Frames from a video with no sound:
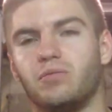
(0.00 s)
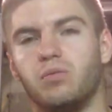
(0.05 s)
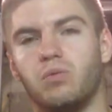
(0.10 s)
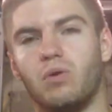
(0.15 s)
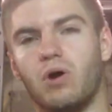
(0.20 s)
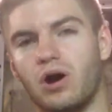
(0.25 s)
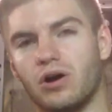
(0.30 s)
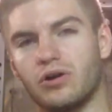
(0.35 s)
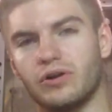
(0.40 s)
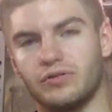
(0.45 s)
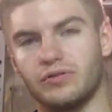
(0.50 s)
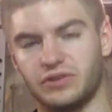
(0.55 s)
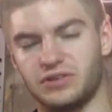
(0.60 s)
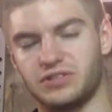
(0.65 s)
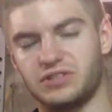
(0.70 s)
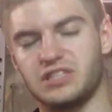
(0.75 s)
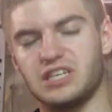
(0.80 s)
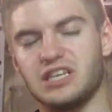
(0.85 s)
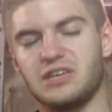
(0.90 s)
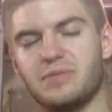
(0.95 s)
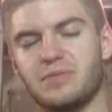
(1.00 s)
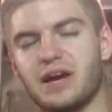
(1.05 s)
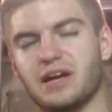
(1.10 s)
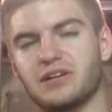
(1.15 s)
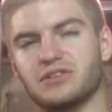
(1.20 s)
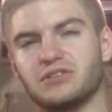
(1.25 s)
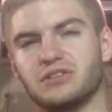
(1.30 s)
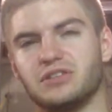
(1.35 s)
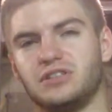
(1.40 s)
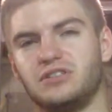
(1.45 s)
water, the steam,
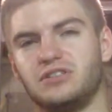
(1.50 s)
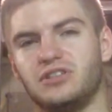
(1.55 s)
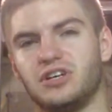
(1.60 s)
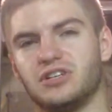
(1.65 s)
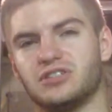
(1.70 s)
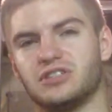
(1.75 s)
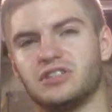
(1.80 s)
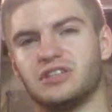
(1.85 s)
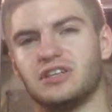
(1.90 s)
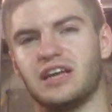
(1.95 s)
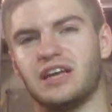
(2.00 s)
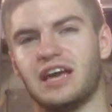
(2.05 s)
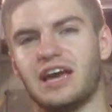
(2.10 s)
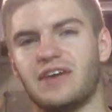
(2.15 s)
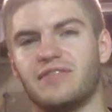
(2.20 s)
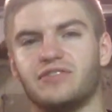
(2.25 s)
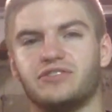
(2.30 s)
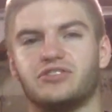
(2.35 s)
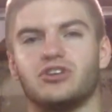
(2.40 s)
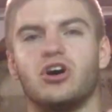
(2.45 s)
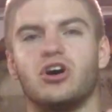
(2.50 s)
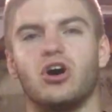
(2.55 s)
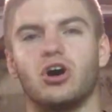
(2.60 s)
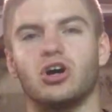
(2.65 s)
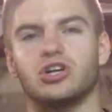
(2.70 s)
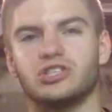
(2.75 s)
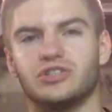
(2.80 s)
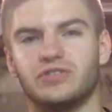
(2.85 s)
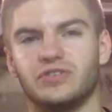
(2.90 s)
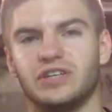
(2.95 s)
actually doesn't have as
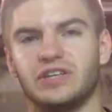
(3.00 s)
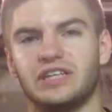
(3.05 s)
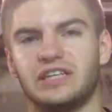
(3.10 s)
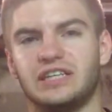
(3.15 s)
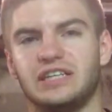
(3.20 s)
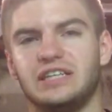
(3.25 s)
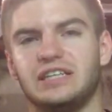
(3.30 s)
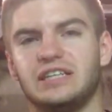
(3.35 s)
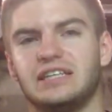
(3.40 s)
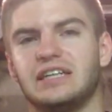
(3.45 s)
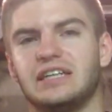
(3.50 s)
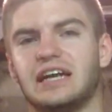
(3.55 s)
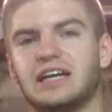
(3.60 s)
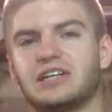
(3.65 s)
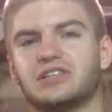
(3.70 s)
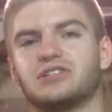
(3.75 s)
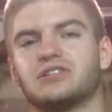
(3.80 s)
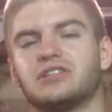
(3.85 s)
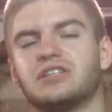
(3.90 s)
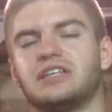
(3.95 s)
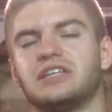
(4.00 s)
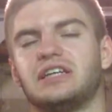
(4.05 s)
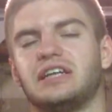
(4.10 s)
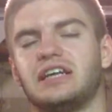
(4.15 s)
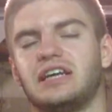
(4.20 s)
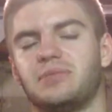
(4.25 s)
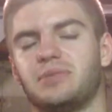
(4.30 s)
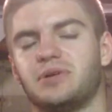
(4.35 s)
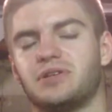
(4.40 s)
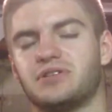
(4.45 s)
harsh of a heat and actually
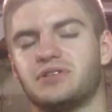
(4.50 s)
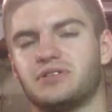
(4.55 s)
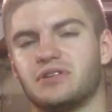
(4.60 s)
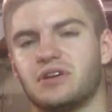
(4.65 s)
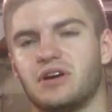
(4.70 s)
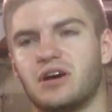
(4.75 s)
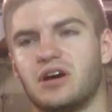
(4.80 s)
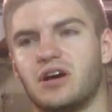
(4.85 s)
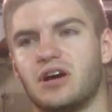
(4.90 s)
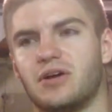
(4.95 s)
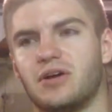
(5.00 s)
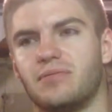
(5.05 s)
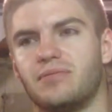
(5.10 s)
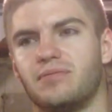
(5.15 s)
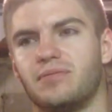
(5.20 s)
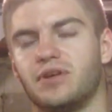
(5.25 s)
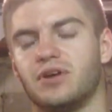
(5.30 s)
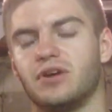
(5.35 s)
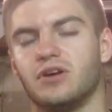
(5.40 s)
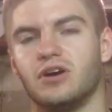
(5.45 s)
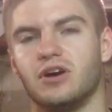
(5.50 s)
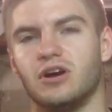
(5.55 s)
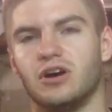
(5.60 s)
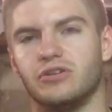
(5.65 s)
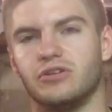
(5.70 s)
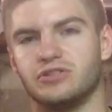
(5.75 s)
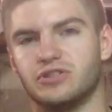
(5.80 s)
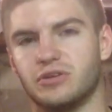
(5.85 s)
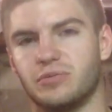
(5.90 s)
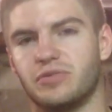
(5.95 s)
inhibits
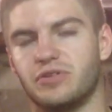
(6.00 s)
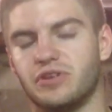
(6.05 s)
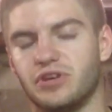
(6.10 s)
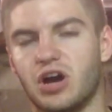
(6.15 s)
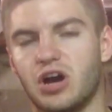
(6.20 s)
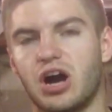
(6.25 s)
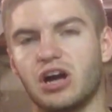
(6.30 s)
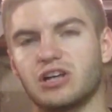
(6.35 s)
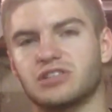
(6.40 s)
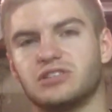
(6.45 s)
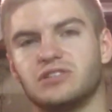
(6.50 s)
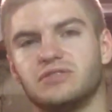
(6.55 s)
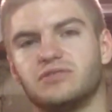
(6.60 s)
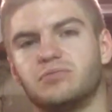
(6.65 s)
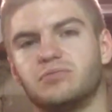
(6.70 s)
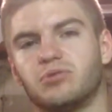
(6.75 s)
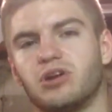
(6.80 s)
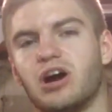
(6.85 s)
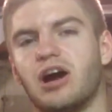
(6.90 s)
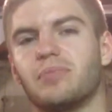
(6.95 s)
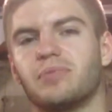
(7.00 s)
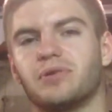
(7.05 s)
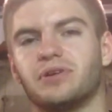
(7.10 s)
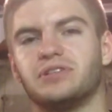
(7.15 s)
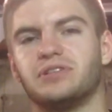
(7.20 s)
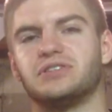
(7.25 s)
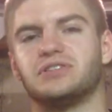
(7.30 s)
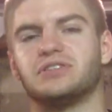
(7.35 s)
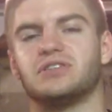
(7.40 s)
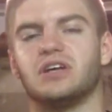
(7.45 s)
some of the oxidative
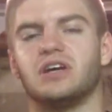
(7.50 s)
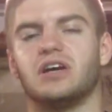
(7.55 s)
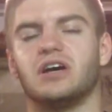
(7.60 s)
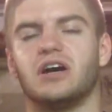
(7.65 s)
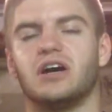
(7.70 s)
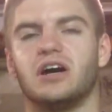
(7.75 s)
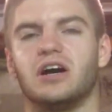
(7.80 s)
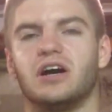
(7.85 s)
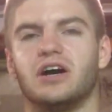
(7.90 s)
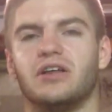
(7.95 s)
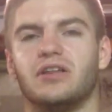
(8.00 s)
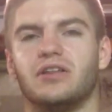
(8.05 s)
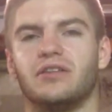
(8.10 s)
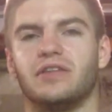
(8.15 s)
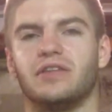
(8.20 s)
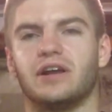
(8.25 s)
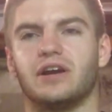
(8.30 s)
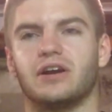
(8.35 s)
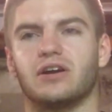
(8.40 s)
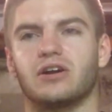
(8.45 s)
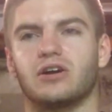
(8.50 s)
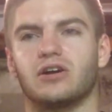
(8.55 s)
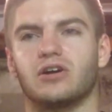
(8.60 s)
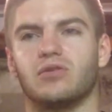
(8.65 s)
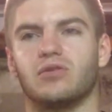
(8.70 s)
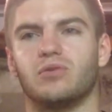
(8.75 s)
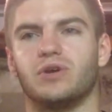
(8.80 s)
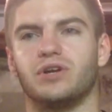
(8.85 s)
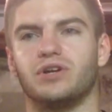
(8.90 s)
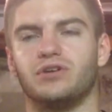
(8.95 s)
properties that
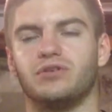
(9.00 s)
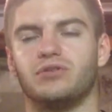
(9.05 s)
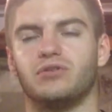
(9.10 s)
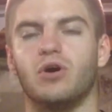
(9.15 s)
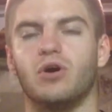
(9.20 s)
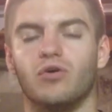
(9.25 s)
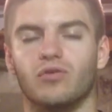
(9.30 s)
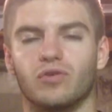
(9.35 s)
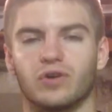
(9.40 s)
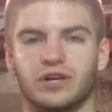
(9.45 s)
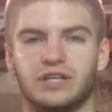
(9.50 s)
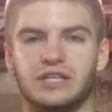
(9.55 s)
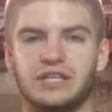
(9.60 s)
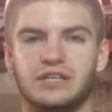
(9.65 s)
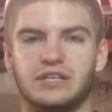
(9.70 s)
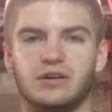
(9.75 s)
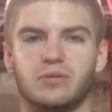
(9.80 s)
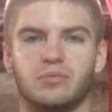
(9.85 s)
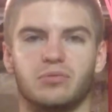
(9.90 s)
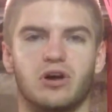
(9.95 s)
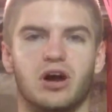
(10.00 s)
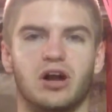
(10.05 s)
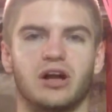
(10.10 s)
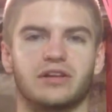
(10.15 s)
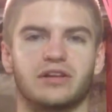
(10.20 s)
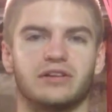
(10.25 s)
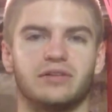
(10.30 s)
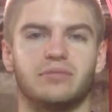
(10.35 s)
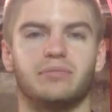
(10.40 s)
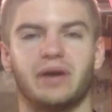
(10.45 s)
occur when you overheat a
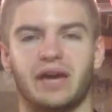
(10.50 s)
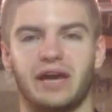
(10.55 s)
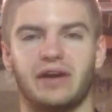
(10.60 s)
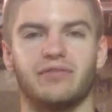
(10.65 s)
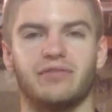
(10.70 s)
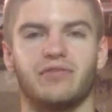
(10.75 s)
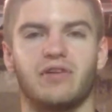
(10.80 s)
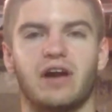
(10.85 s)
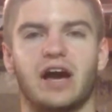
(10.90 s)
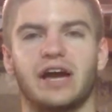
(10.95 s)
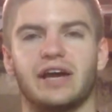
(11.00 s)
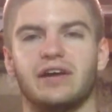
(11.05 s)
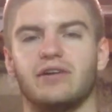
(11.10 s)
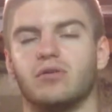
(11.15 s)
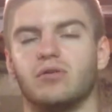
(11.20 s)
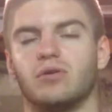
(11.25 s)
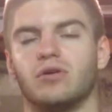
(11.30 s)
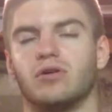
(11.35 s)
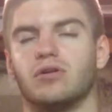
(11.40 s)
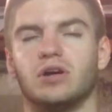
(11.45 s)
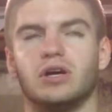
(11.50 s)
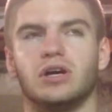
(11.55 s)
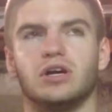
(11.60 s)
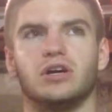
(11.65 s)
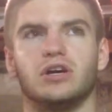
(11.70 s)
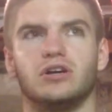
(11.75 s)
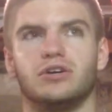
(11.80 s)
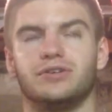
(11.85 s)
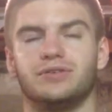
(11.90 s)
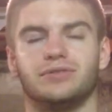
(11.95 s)
product and pan fry it, or
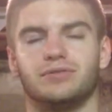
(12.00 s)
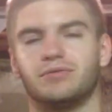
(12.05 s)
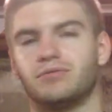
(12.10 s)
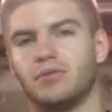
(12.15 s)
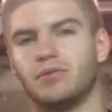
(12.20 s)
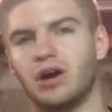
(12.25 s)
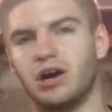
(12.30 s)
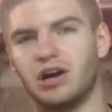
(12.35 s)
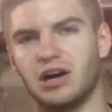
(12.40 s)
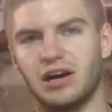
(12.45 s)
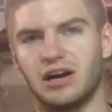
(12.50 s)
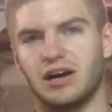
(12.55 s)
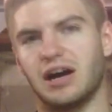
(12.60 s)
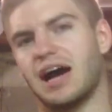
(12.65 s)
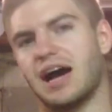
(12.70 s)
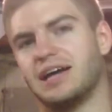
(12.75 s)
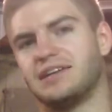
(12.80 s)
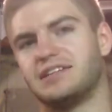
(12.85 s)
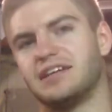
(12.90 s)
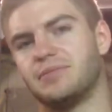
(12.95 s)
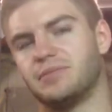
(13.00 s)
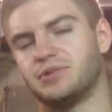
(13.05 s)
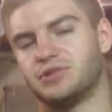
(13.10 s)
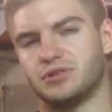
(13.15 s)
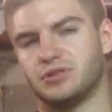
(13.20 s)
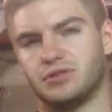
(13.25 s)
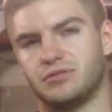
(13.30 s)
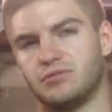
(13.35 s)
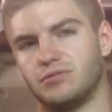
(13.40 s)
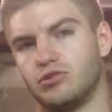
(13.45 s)
high
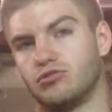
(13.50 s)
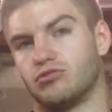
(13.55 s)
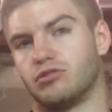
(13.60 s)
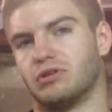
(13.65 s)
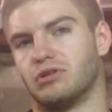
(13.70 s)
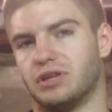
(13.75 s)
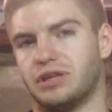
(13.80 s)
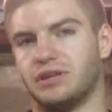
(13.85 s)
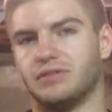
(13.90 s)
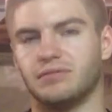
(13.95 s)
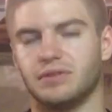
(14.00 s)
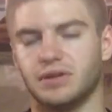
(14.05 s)
temperature grill it.